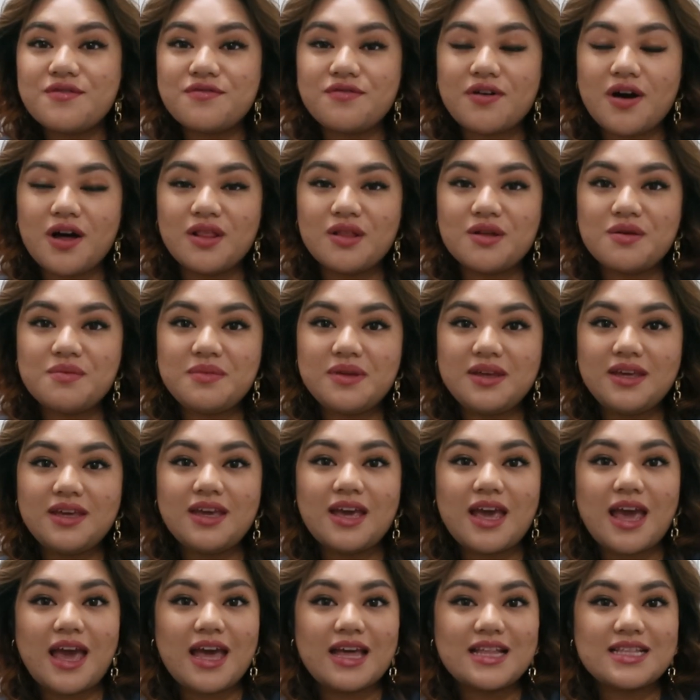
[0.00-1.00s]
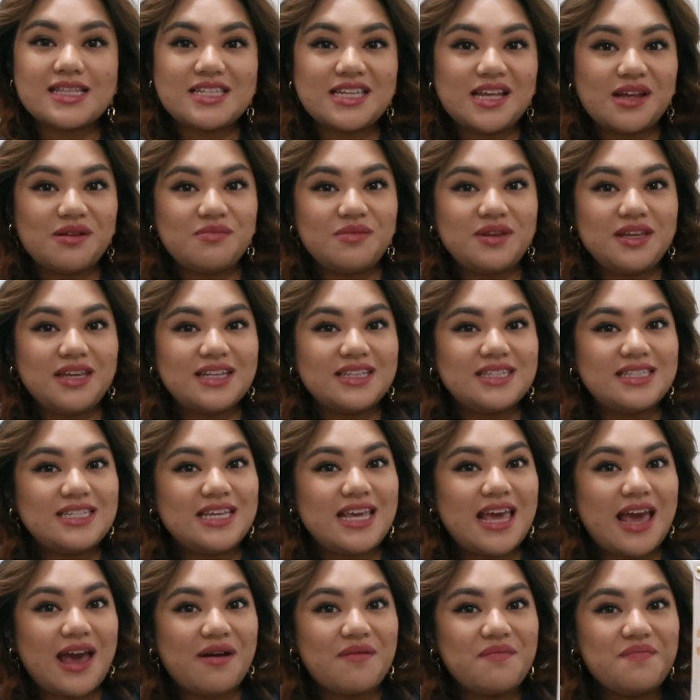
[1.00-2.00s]
Follow me and send me a
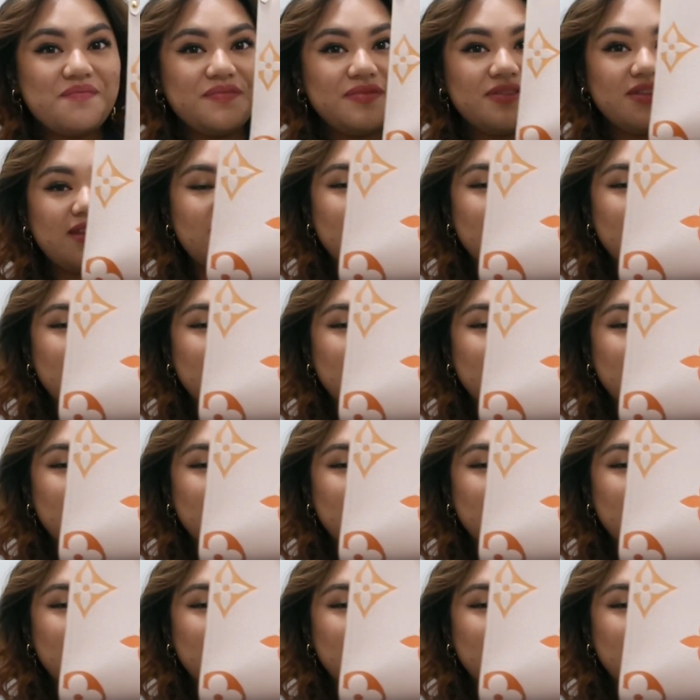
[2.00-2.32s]
DM.